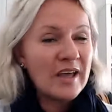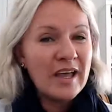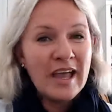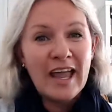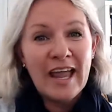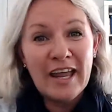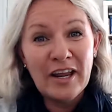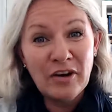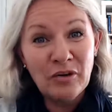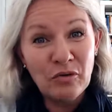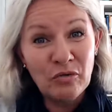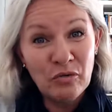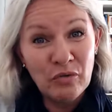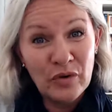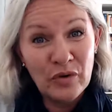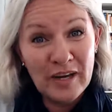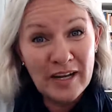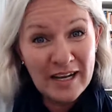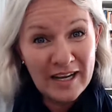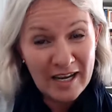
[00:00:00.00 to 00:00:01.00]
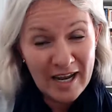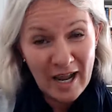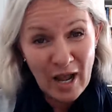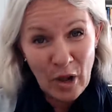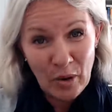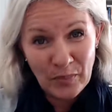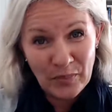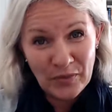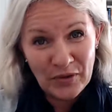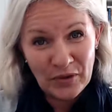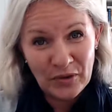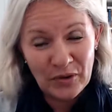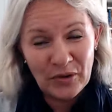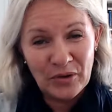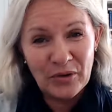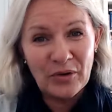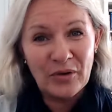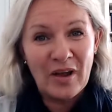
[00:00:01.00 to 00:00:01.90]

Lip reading: it'll really help you